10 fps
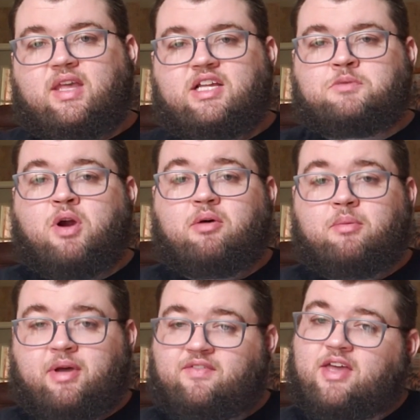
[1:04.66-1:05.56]
It's
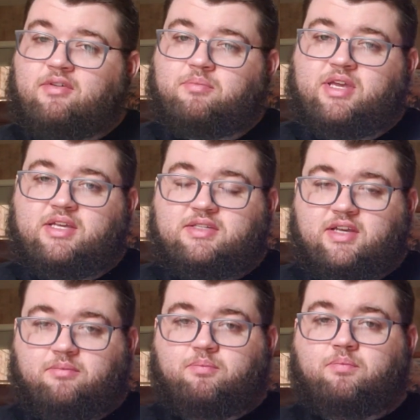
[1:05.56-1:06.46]
probably my favorite piece
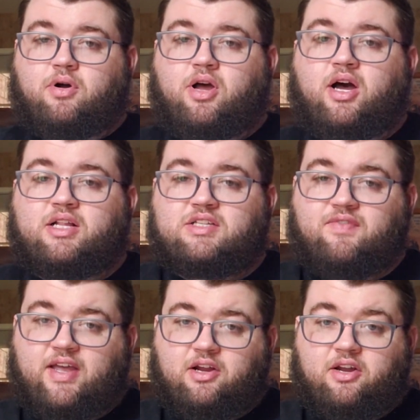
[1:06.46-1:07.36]
of Pocahontas
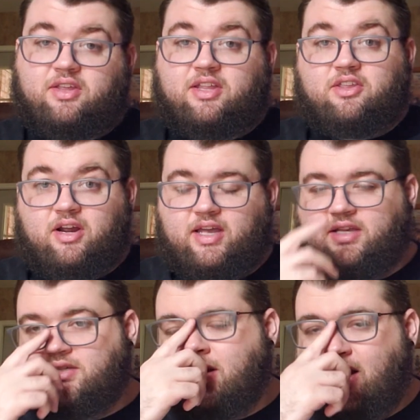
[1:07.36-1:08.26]
fan art that there
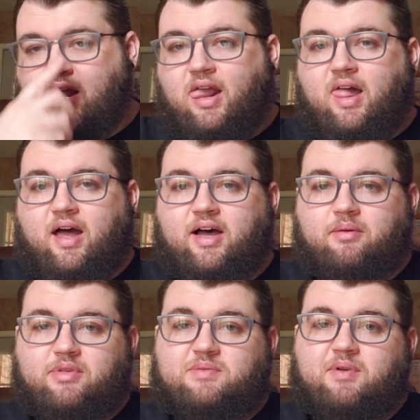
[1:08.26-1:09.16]
is,
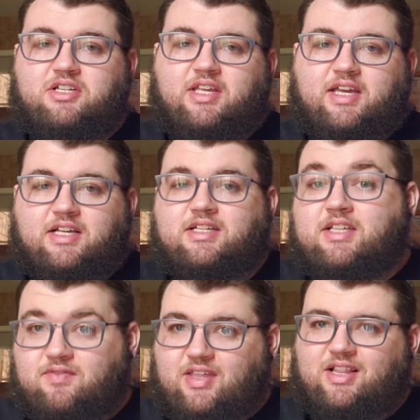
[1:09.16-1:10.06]
especially because
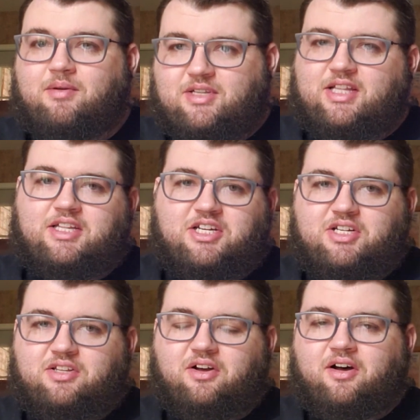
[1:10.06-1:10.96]
it's of the limited
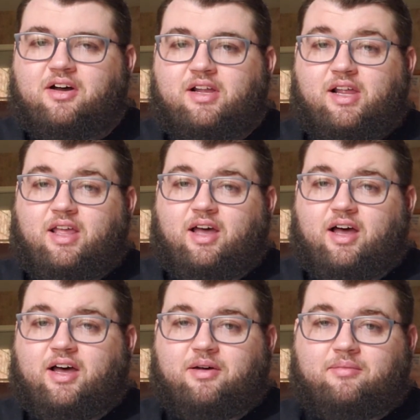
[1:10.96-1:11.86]
edition doll,
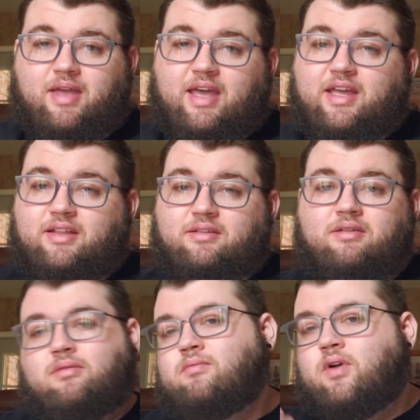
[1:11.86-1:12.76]
and
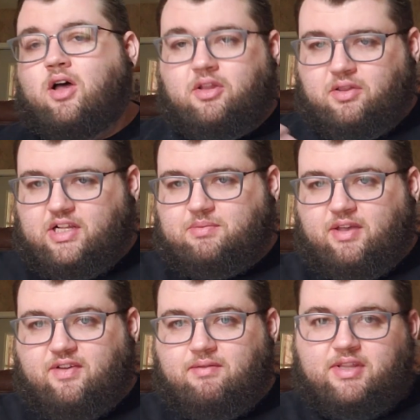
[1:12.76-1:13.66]
we all know that's
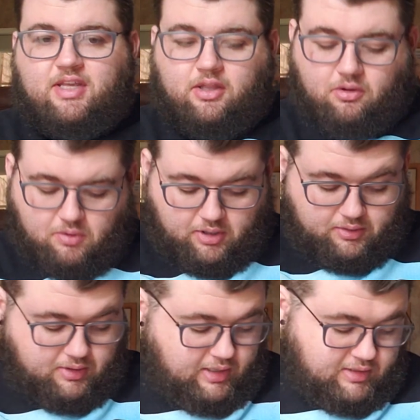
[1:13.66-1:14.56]
my favorite thing in the
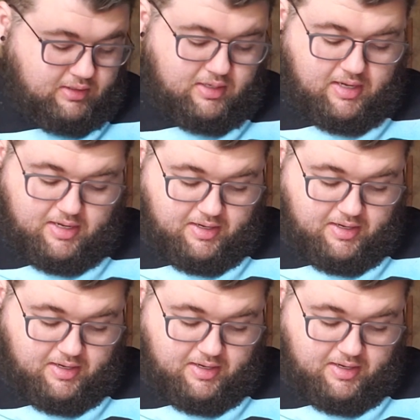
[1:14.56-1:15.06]
world, and